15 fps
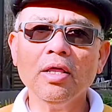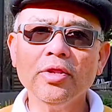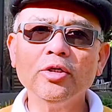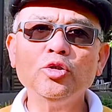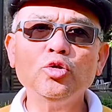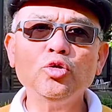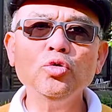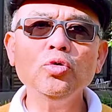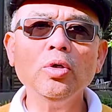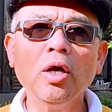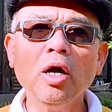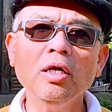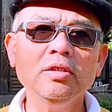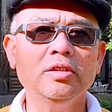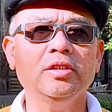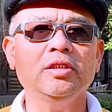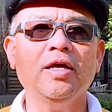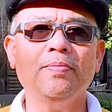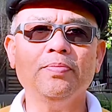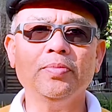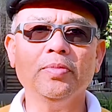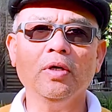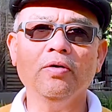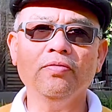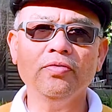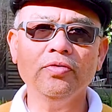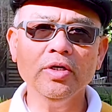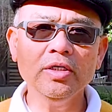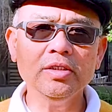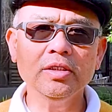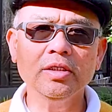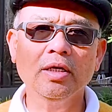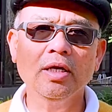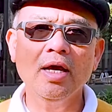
the true concept of rizq